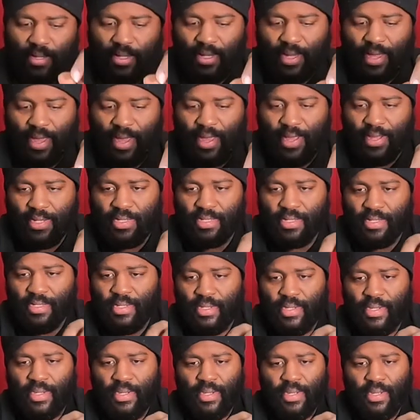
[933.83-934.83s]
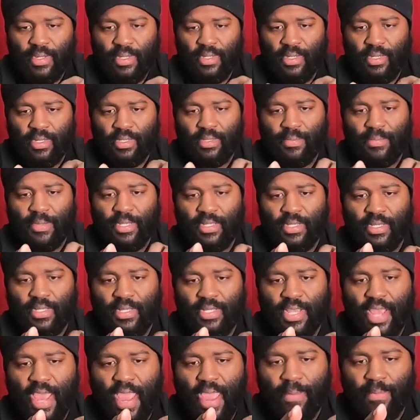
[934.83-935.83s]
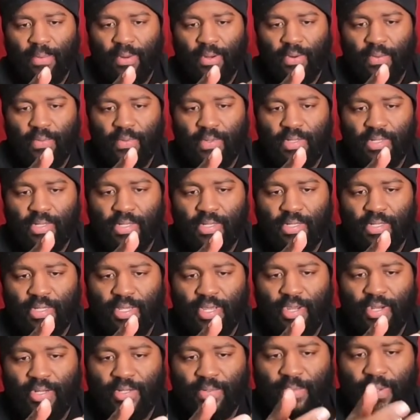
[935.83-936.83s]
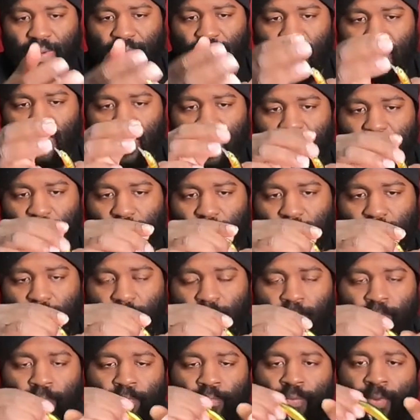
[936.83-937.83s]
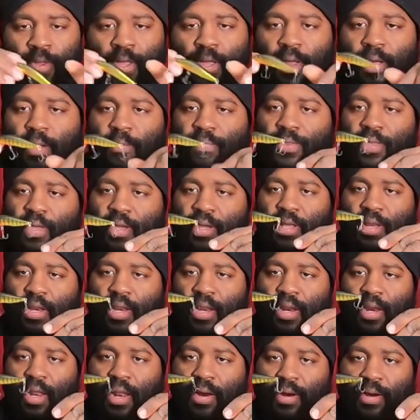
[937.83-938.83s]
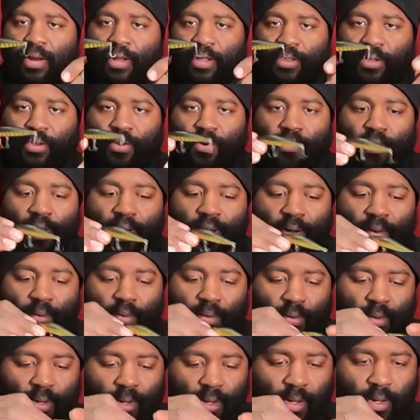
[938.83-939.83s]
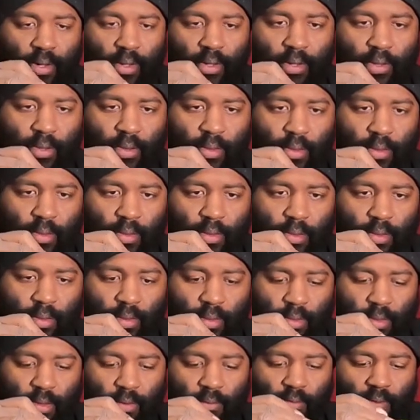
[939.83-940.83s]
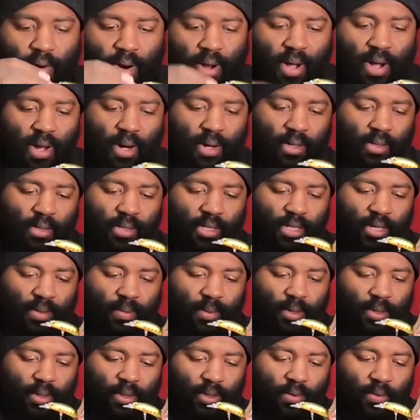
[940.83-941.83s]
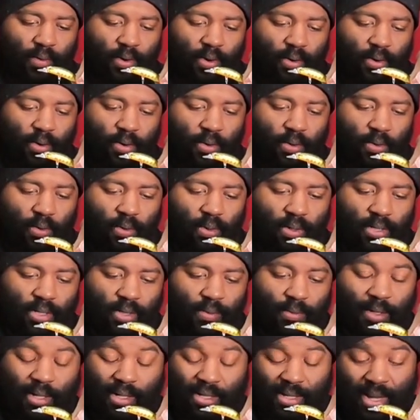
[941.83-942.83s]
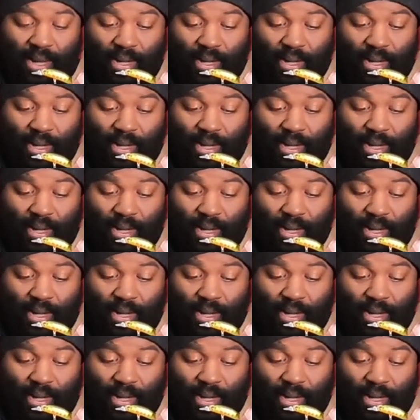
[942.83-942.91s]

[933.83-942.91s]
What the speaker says: be cast, because it makes a tapping noise and it scares me every time. I'm thinking that I'm hit the ground, the rod tip hit the ground or the lure tip, because